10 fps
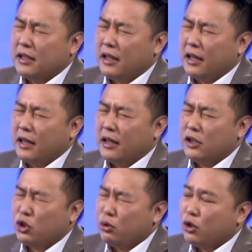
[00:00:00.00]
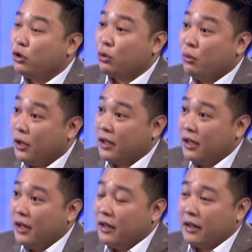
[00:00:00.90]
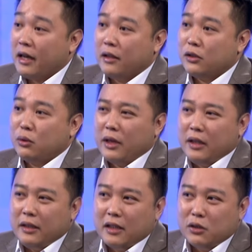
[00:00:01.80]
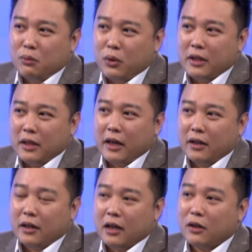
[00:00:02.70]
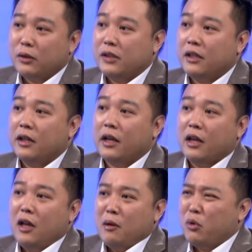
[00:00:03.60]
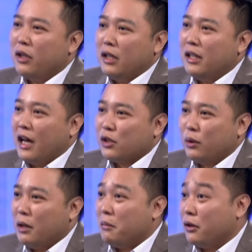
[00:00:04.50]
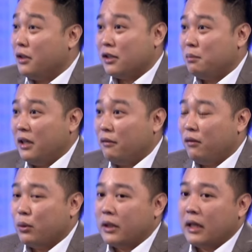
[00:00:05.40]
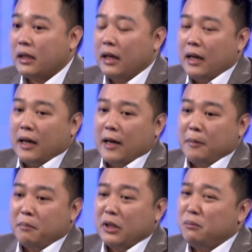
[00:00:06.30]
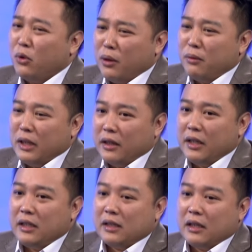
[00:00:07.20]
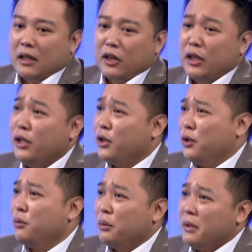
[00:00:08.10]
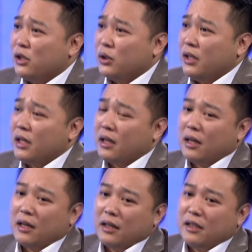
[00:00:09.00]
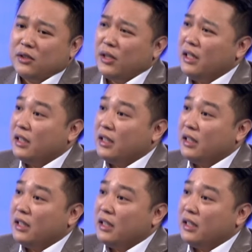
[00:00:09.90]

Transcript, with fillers: uh, it shows control rather. So I think that's what they're uh, considering more than the actual amount that's being floated. Um, but more with the REITs uh, earlier you were mentioning, uh, it's really the